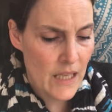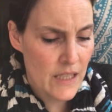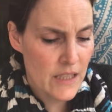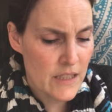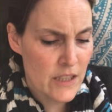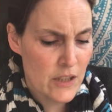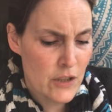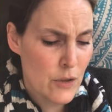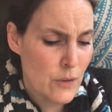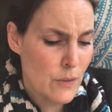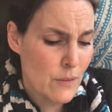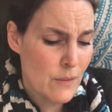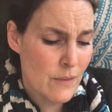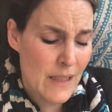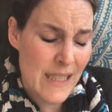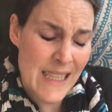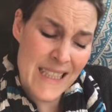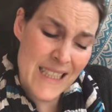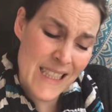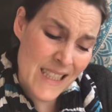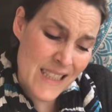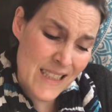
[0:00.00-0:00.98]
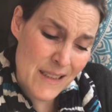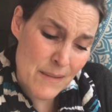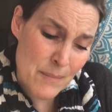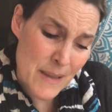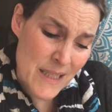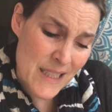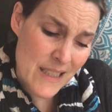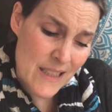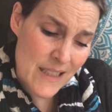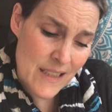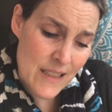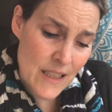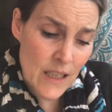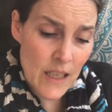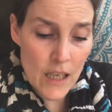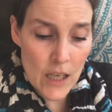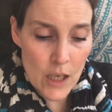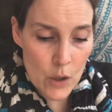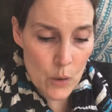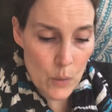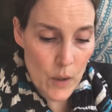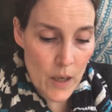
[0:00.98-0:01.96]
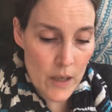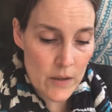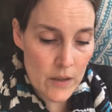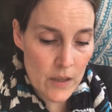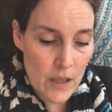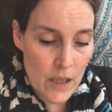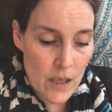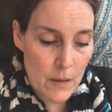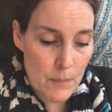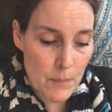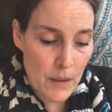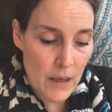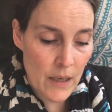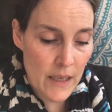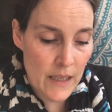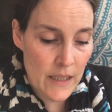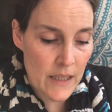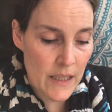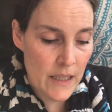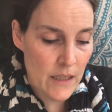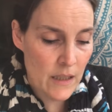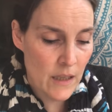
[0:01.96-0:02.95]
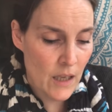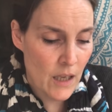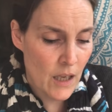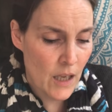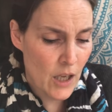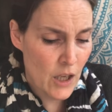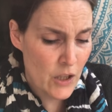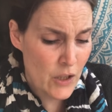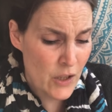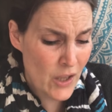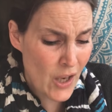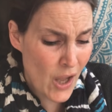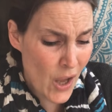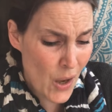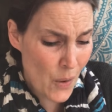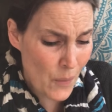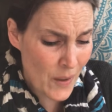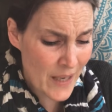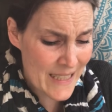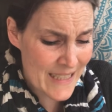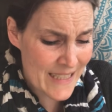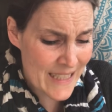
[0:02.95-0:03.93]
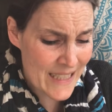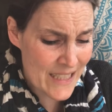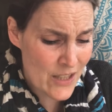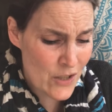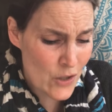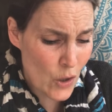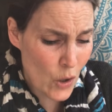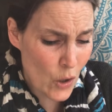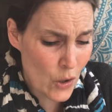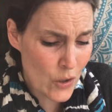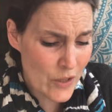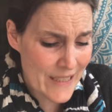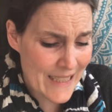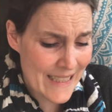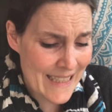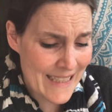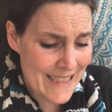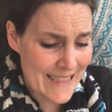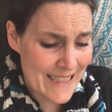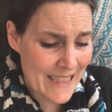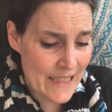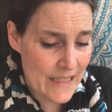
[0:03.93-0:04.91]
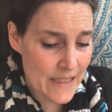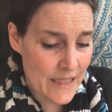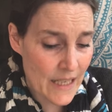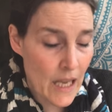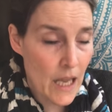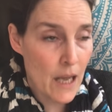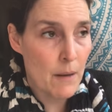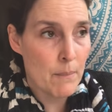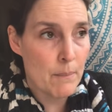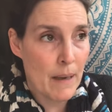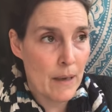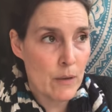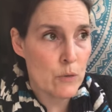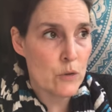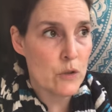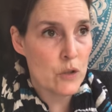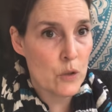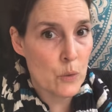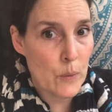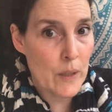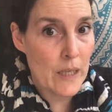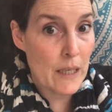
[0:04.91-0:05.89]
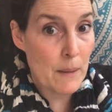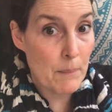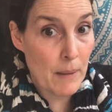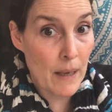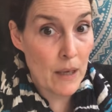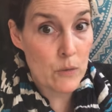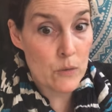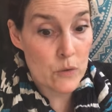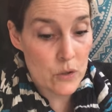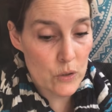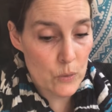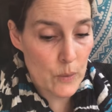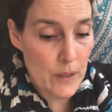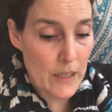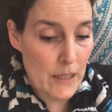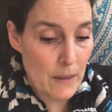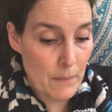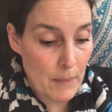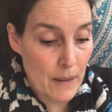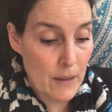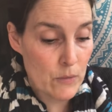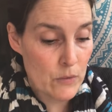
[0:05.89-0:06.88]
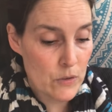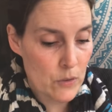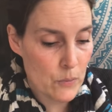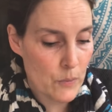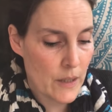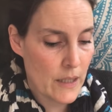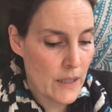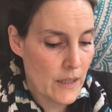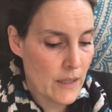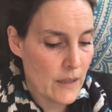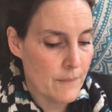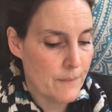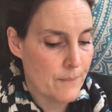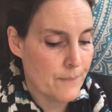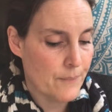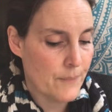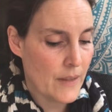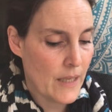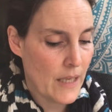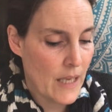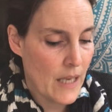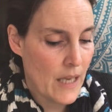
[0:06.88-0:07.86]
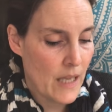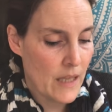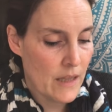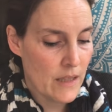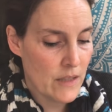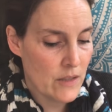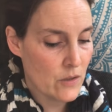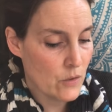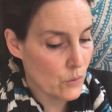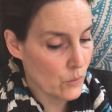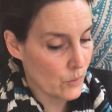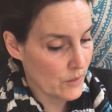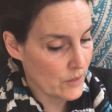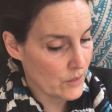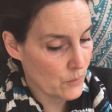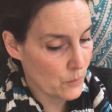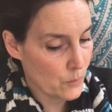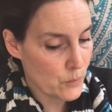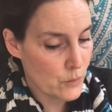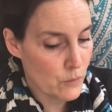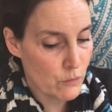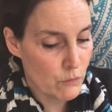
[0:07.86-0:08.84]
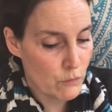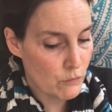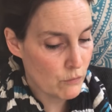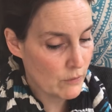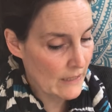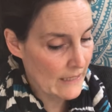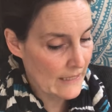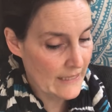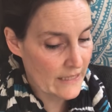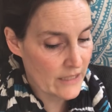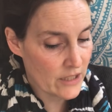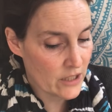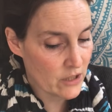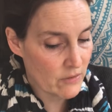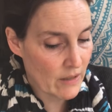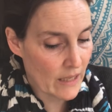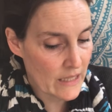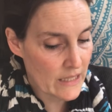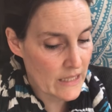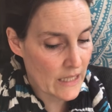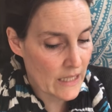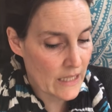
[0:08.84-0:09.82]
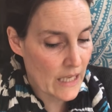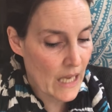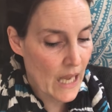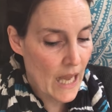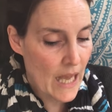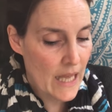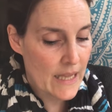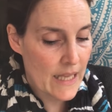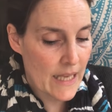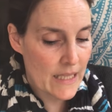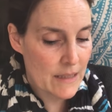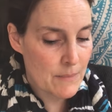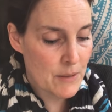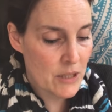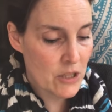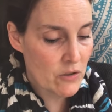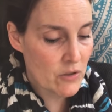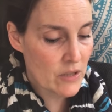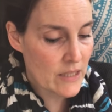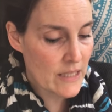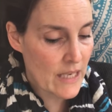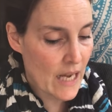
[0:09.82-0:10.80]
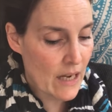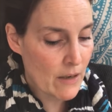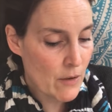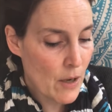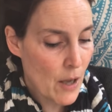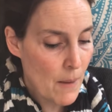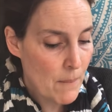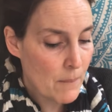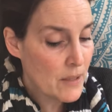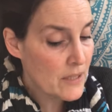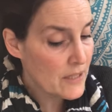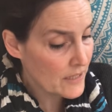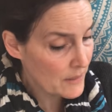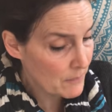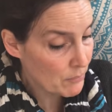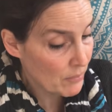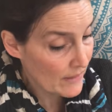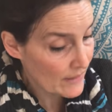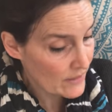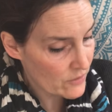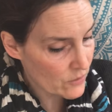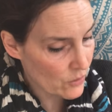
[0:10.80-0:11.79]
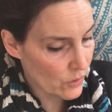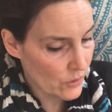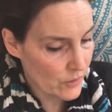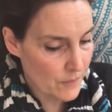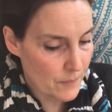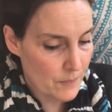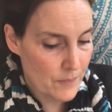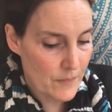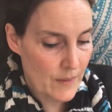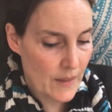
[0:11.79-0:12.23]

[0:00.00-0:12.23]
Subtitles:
Did you eat it, miss? Inquired the girl politely. No, I did not eat it. Bounce, squeak, bounce, squeak, bounce, squeak. This noise was really distracting the headmistress now, but she pressed on.